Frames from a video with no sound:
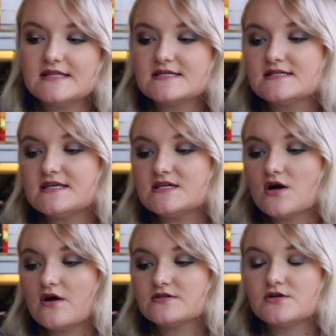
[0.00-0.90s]
This is the
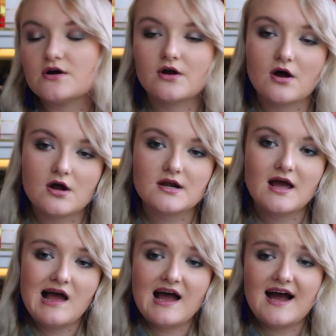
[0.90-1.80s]
Tarte Guard.
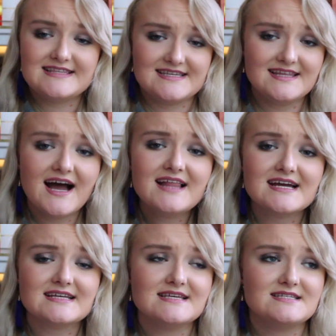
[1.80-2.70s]
I did not
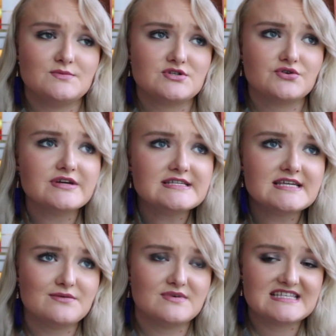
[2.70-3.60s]
like this. It was
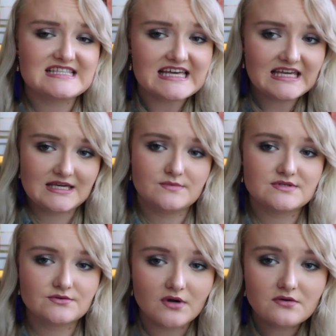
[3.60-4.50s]
greasy, it was thick, it
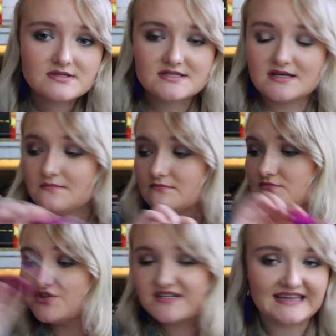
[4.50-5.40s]
was gross, and I'm
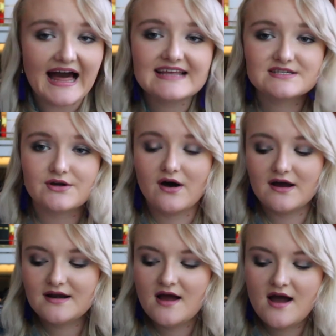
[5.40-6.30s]
just glad it's
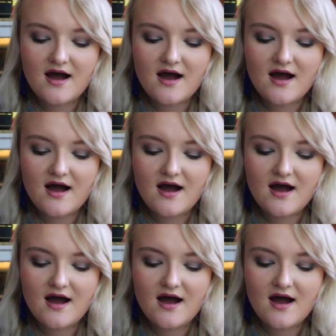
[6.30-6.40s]
gone.